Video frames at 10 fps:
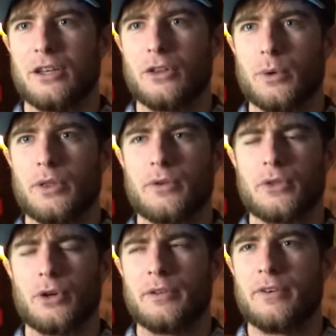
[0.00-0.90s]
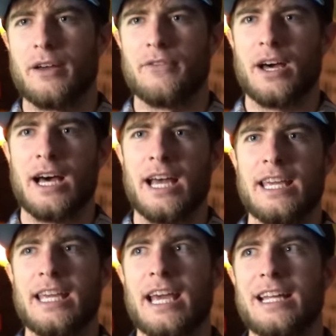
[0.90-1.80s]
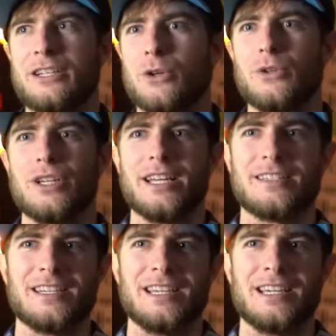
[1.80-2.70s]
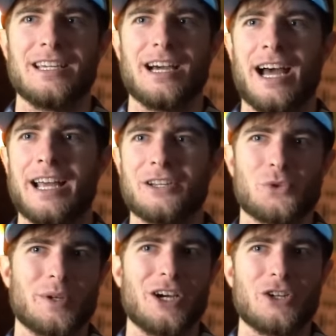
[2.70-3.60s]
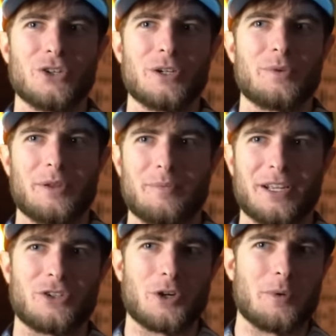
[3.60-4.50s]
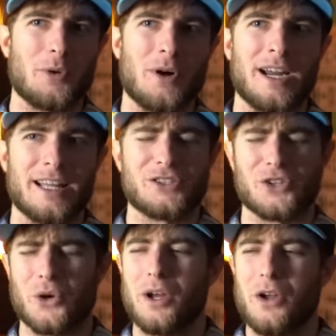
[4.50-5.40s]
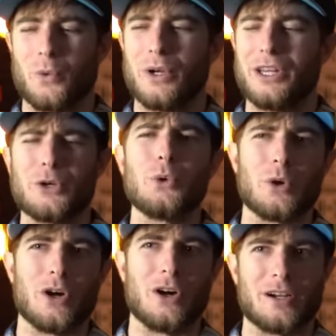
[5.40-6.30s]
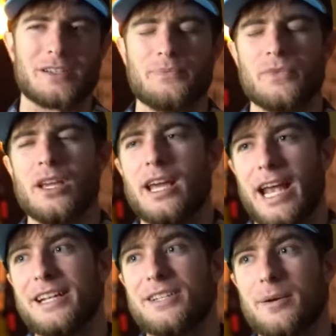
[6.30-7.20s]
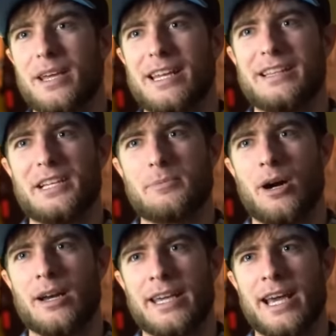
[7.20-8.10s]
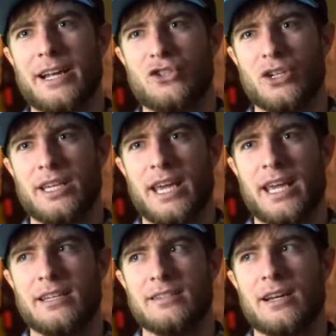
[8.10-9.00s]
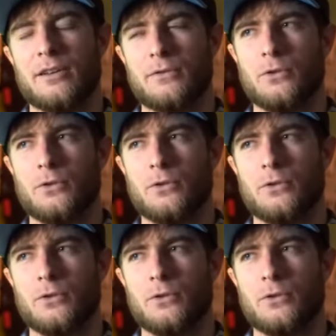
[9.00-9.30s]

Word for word: the 335i. He had a 2JZ IS300 with a big turbo on it. So really cool cars. Ends up getting this Pontiac G8 down in